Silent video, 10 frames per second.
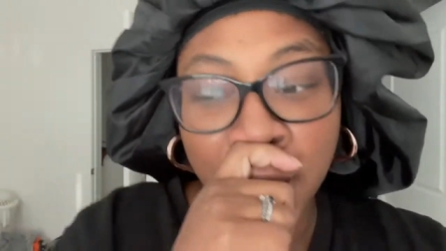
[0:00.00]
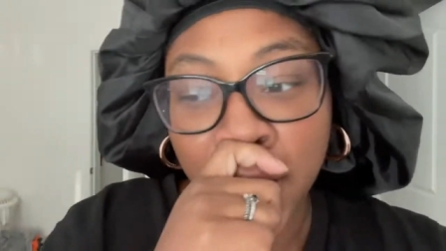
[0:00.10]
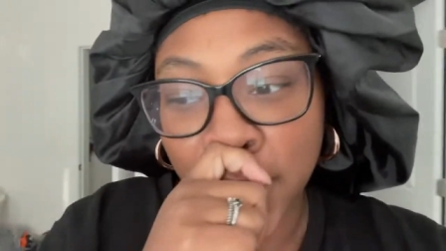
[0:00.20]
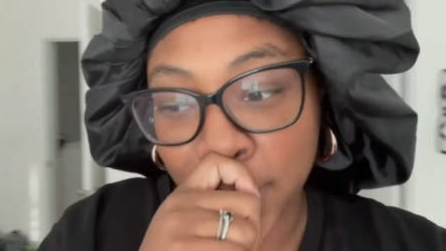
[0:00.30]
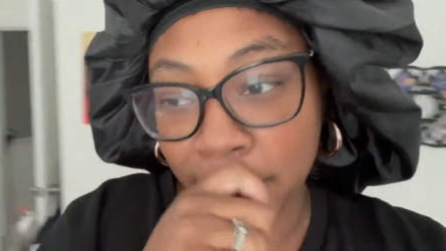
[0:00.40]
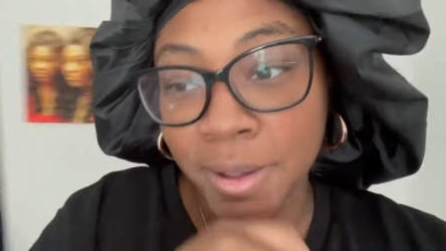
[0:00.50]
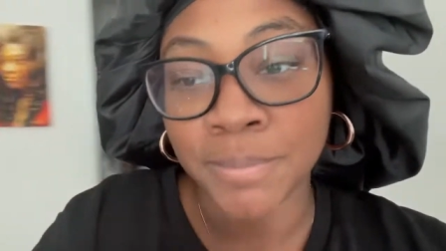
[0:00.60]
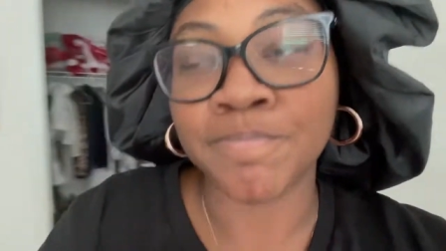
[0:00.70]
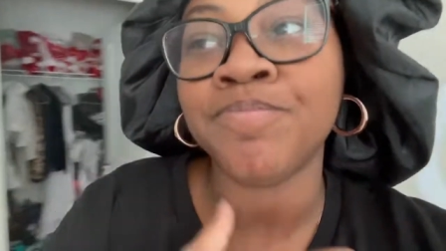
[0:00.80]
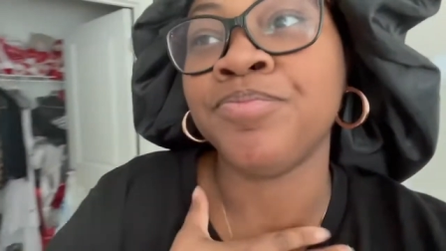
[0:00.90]

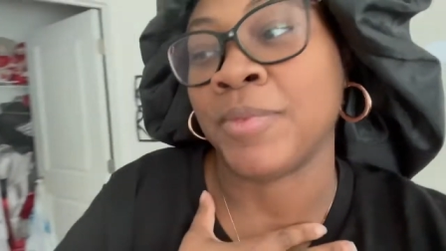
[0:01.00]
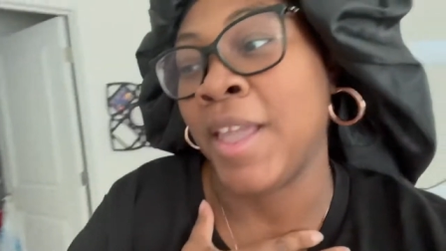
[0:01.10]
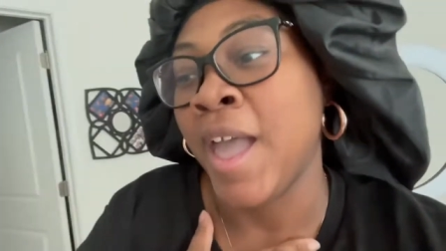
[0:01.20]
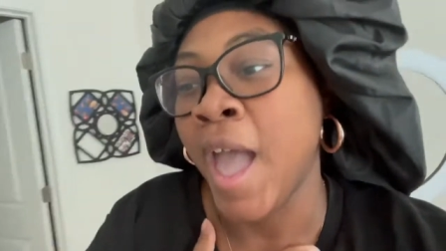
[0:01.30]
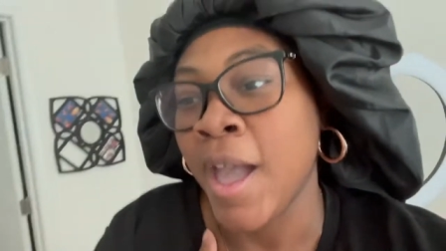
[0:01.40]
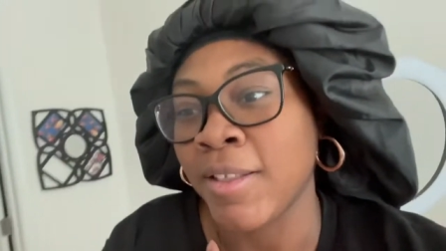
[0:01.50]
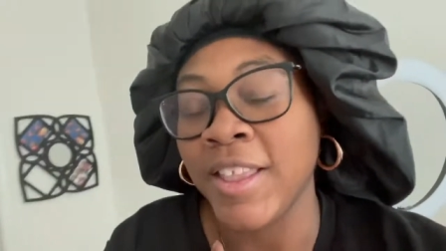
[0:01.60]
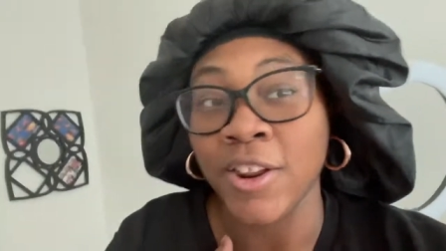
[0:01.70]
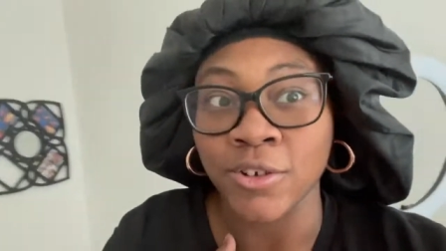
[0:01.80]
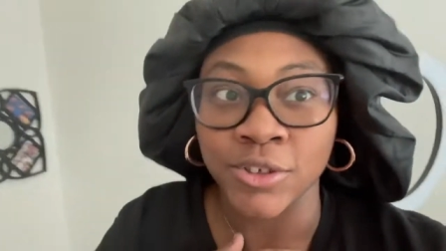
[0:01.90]
Um, I need
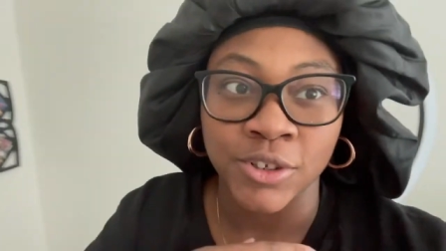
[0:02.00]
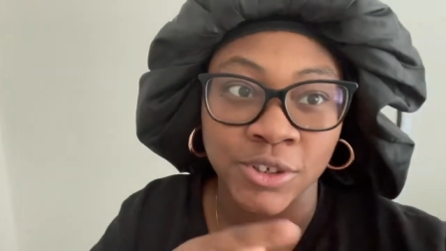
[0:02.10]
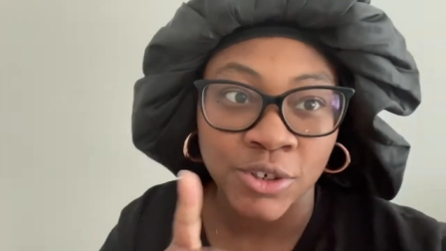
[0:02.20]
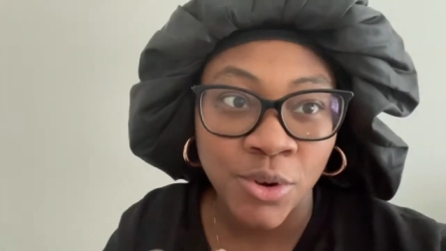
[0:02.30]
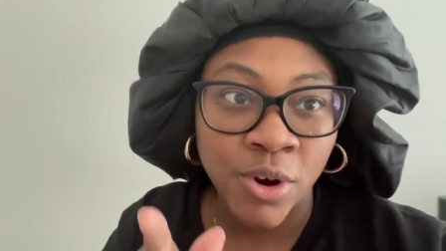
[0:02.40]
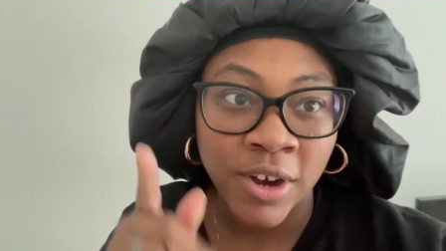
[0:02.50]
to go to the store.